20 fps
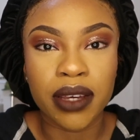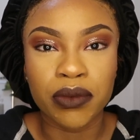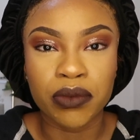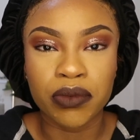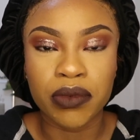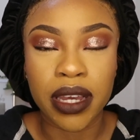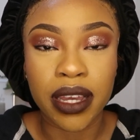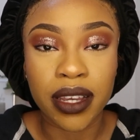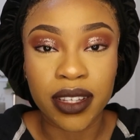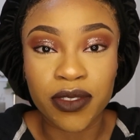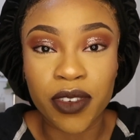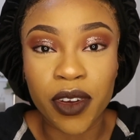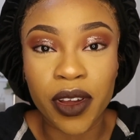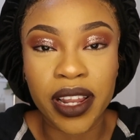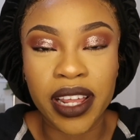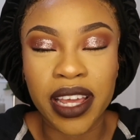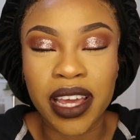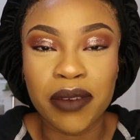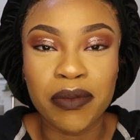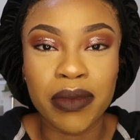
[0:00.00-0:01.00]
It
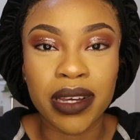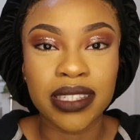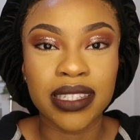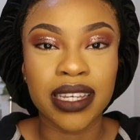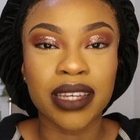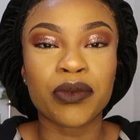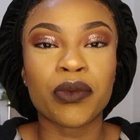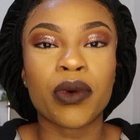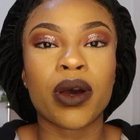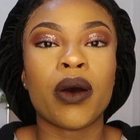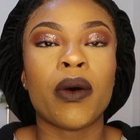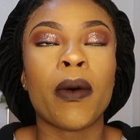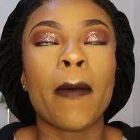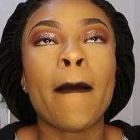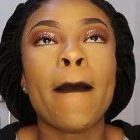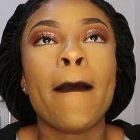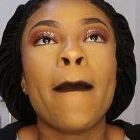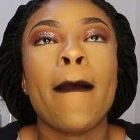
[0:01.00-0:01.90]
exfoliated my skin well.